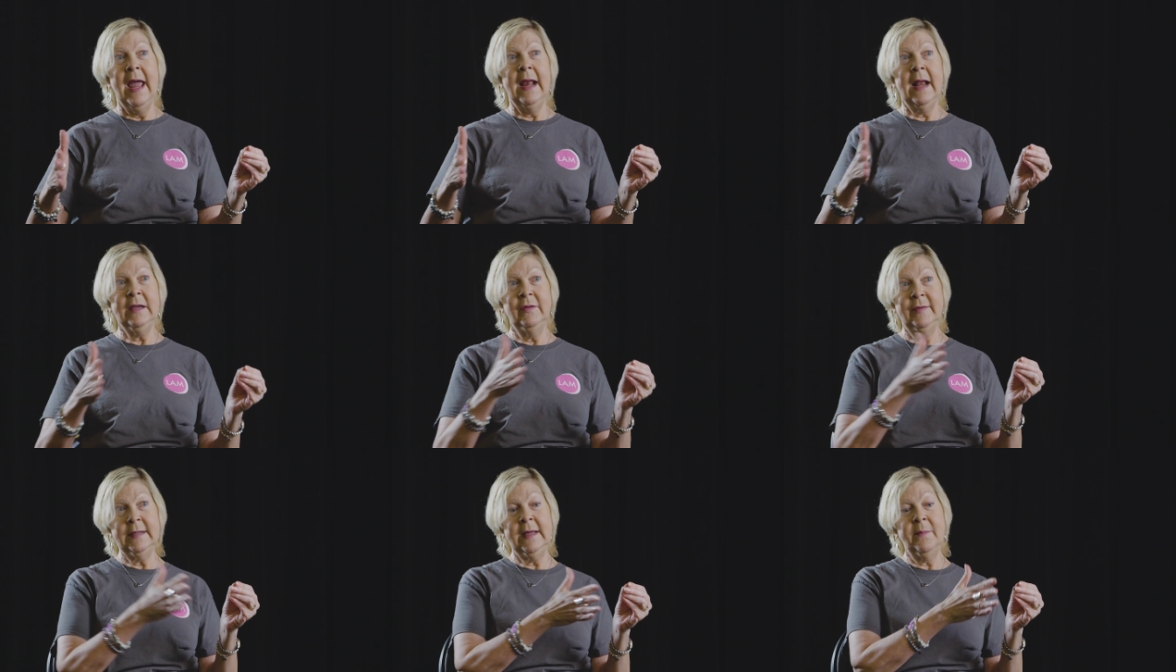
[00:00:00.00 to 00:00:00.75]
And I
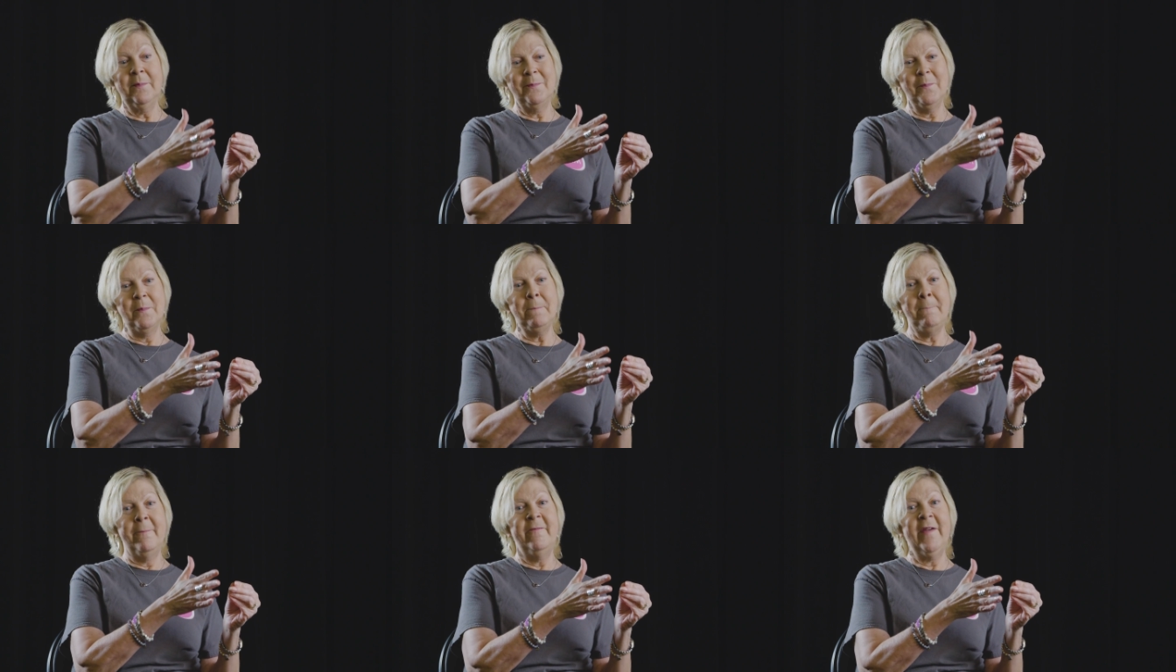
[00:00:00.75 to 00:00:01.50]
used to get
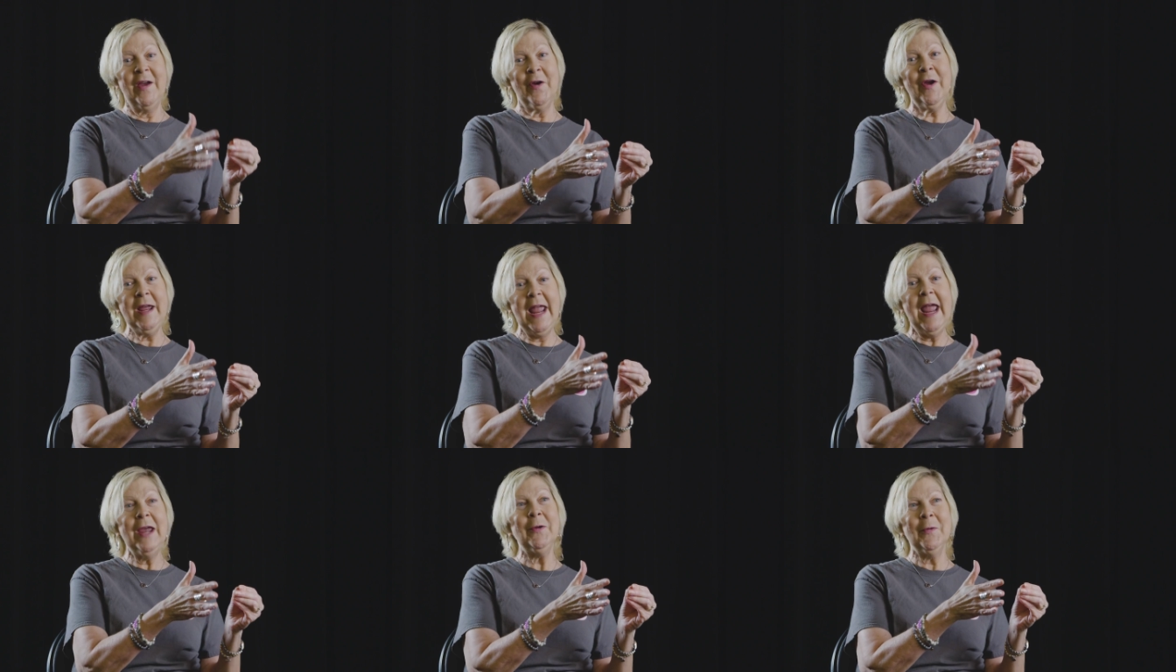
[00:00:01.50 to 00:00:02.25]
very
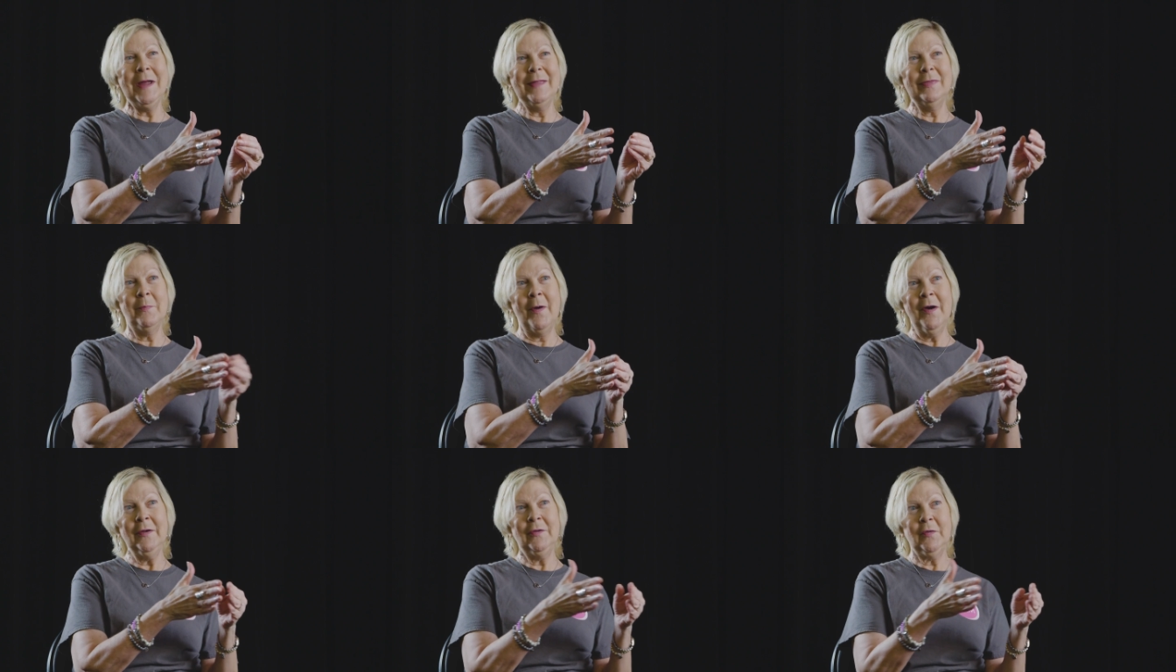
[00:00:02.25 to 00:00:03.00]
angry at the
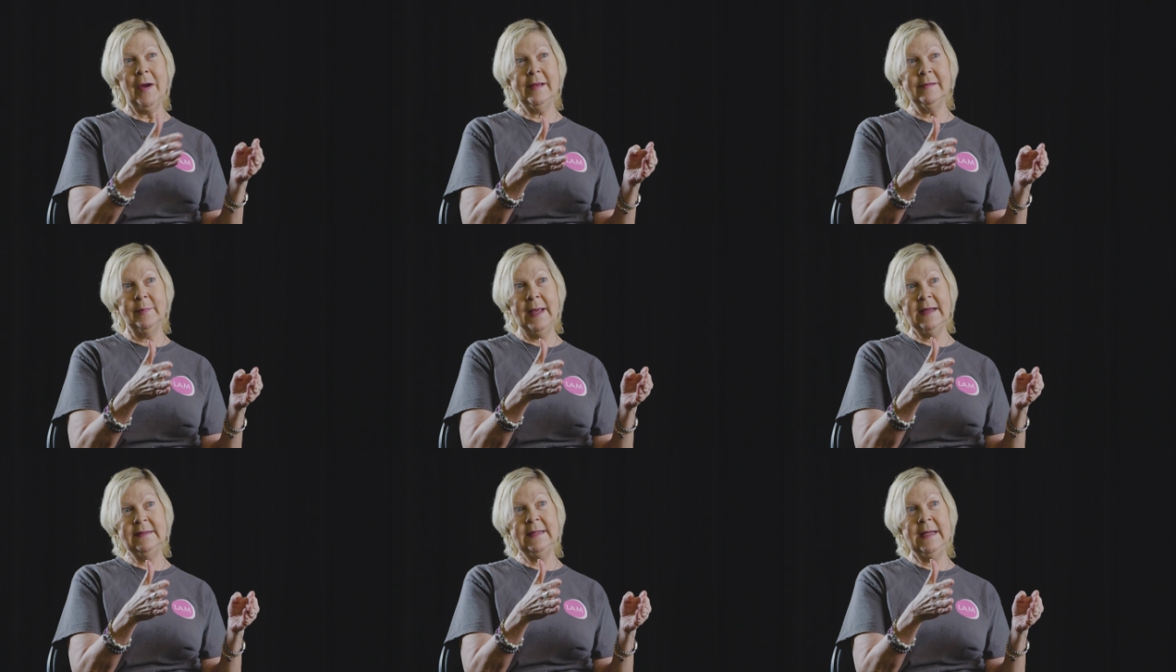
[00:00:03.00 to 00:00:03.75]
Barnes
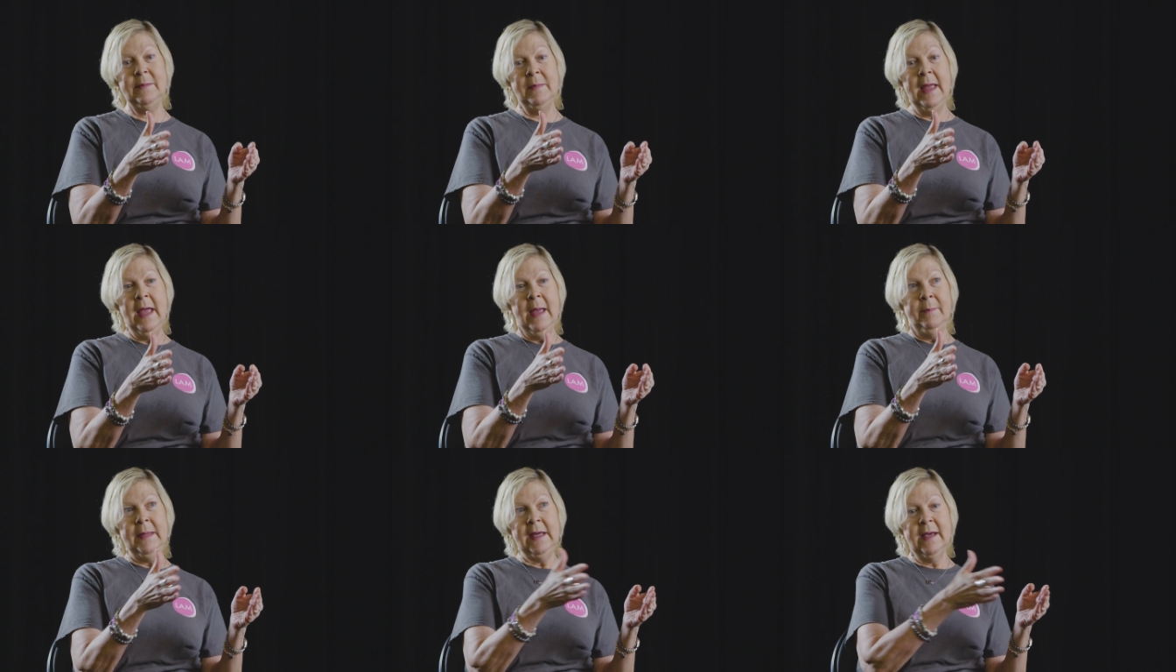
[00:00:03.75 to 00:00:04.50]
transplant team
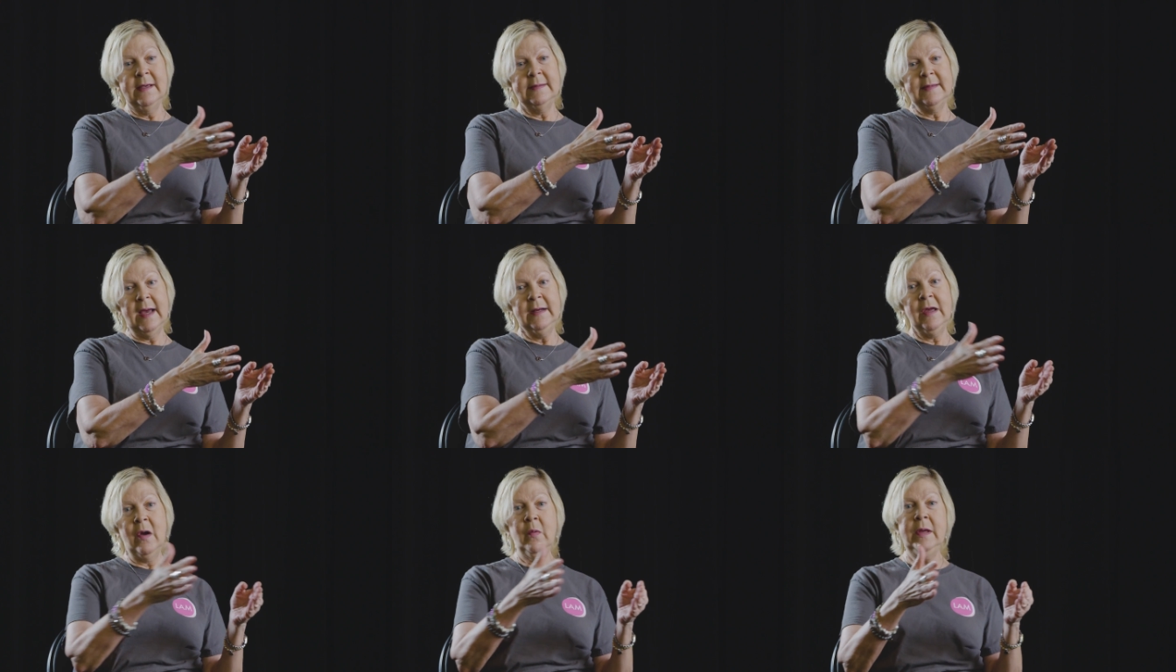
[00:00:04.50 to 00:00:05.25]
because
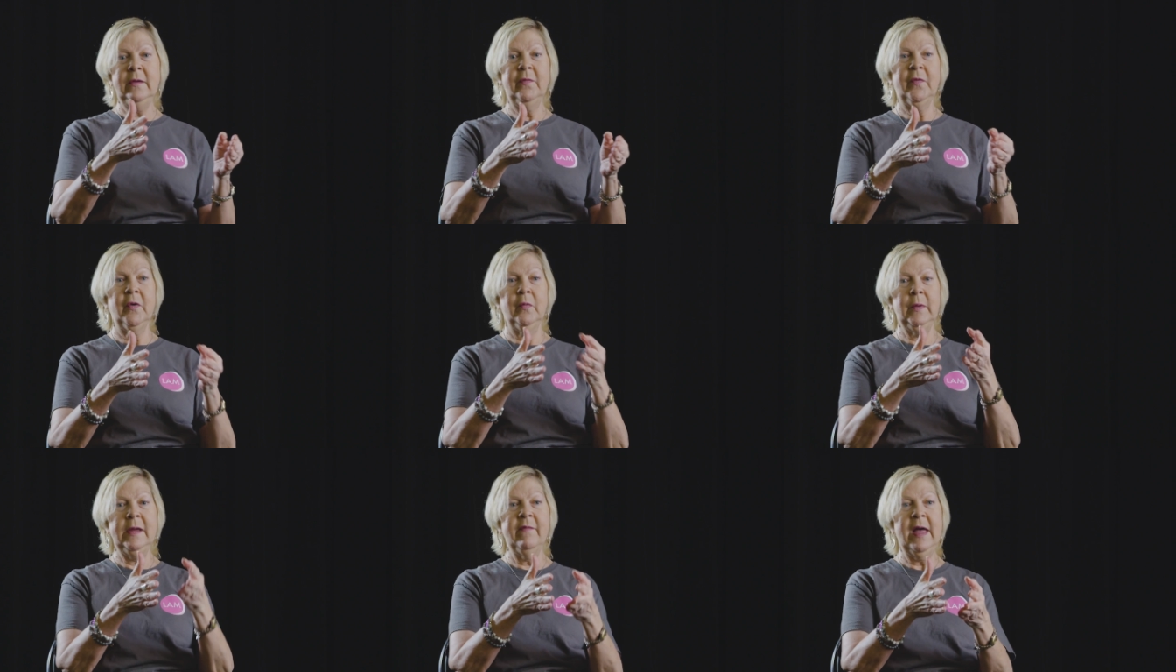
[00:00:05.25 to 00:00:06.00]
I'd go in for a
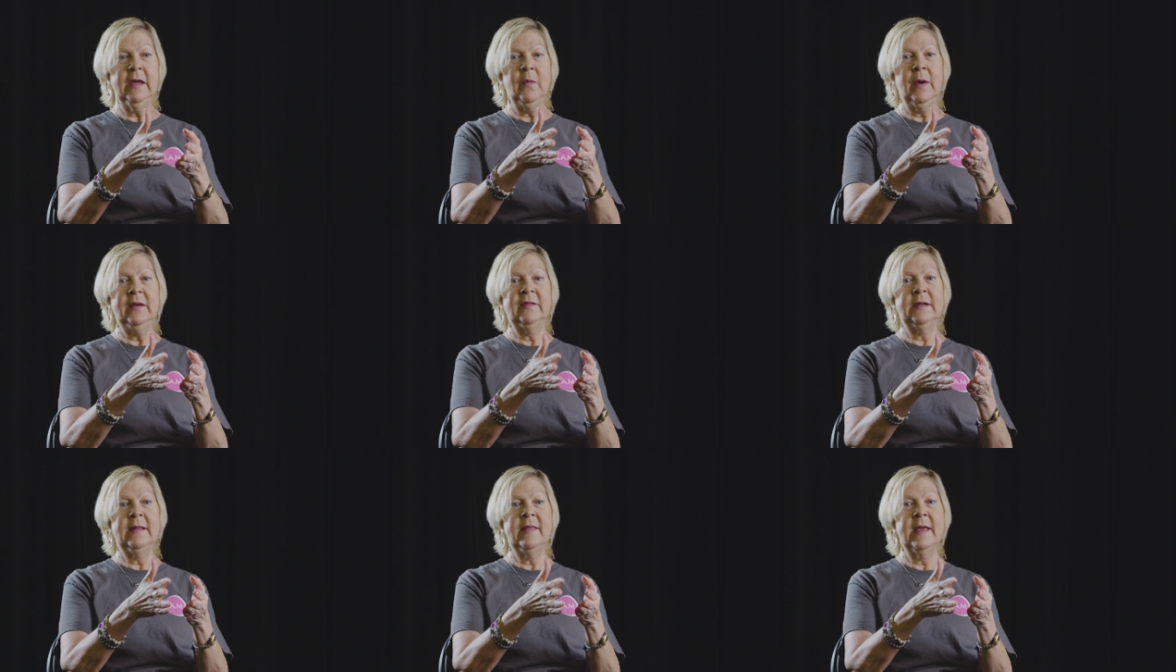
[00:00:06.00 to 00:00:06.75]

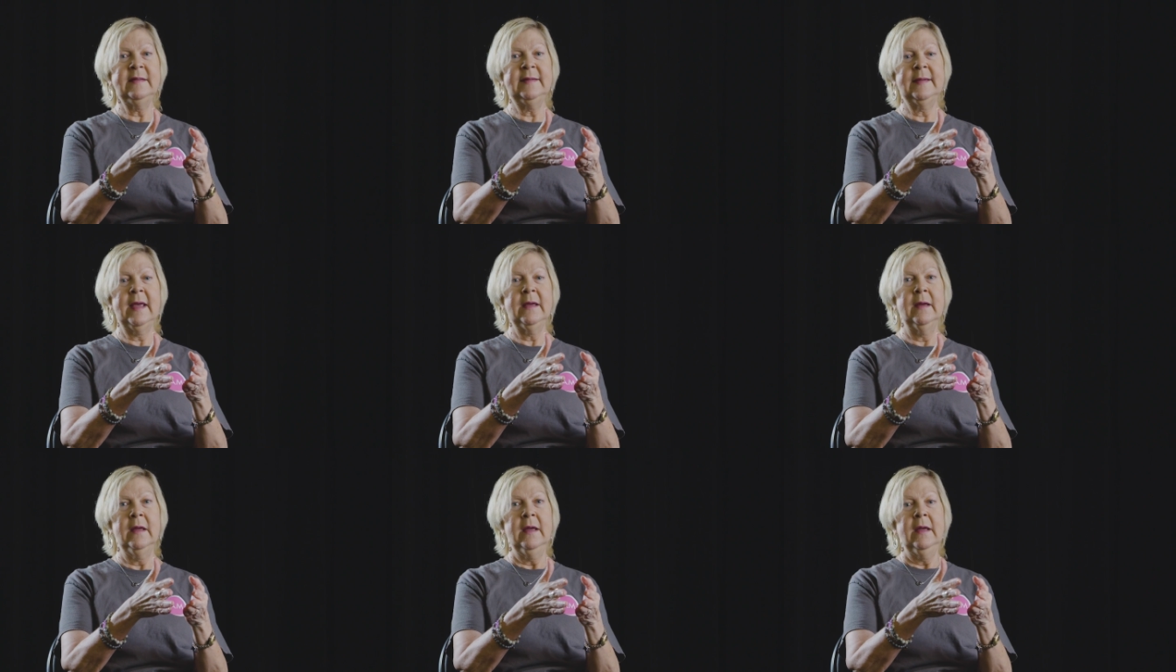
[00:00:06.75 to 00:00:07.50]
reevaluation and they'd say,